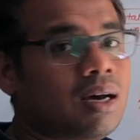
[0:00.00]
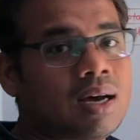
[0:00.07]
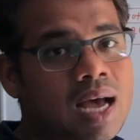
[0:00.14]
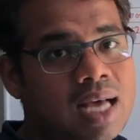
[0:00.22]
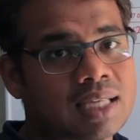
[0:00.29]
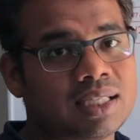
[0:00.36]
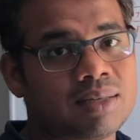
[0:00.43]

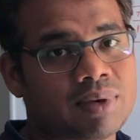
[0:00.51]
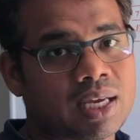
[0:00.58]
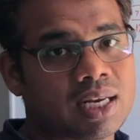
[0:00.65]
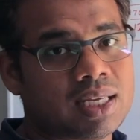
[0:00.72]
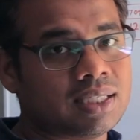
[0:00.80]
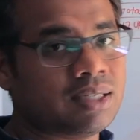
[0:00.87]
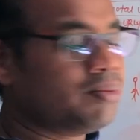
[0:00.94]
hashing
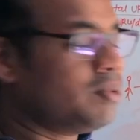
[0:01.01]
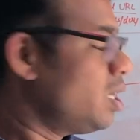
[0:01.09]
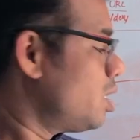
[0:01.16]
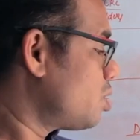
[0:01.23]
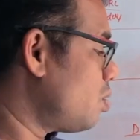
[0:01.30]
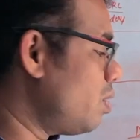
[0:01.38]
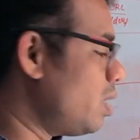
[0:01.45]
mechanism,
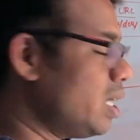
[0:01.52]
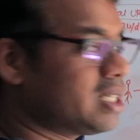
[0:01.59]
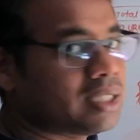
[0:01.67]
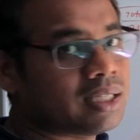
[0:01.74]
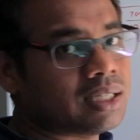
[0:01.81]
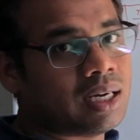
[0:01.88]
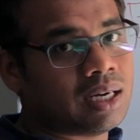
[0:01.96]
so
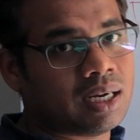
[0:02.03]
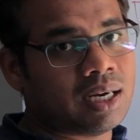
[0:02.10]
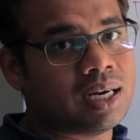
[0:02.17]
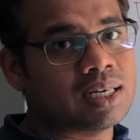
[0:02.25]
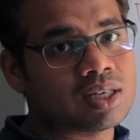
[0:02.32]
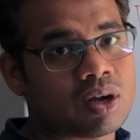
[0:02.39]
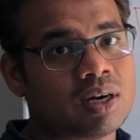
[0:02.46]
it's
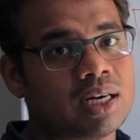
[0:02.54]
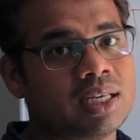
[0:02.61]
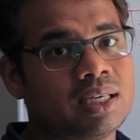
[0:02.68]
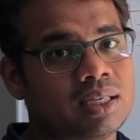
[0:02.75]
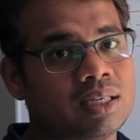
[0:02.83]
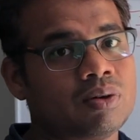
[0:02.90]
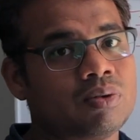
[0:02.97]

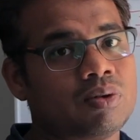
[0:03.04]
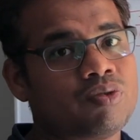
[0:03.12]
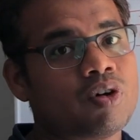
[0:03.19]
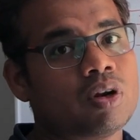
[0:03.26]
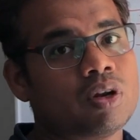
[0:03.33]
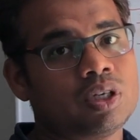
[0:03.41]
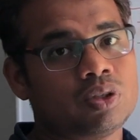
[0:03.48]
already
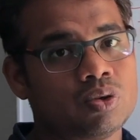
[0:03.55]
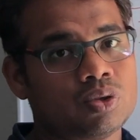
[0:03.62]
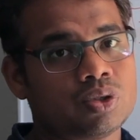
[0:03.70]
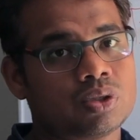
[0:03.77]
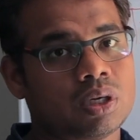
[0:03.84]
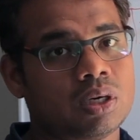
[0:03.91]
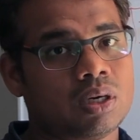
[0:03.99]
following those